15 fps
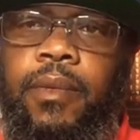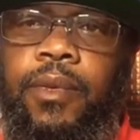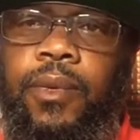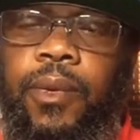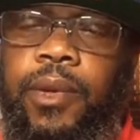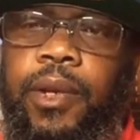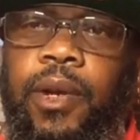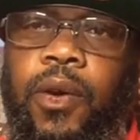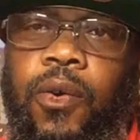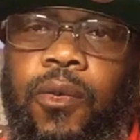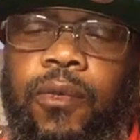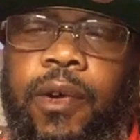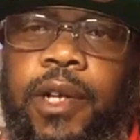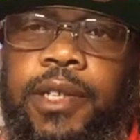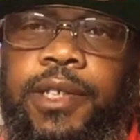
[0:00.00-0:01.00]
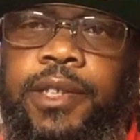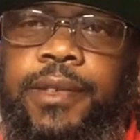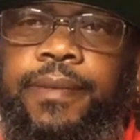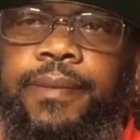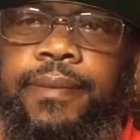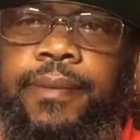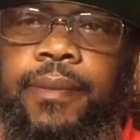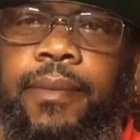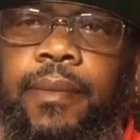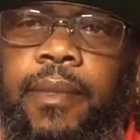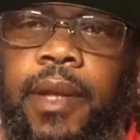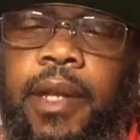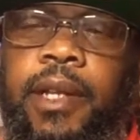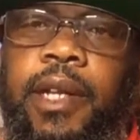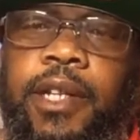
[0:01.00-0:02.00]
during the gold rush
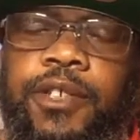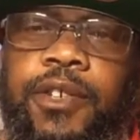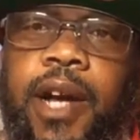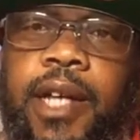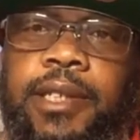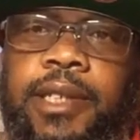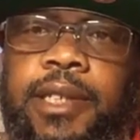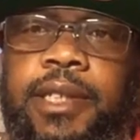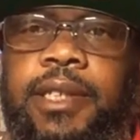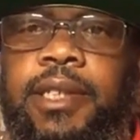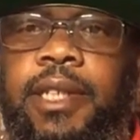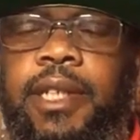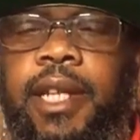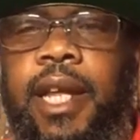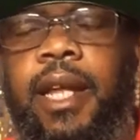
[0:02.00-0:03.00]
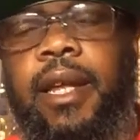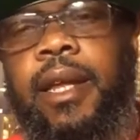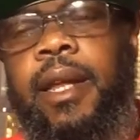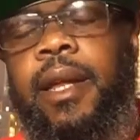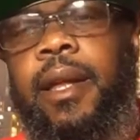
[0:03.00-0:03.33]
and the atrocities that they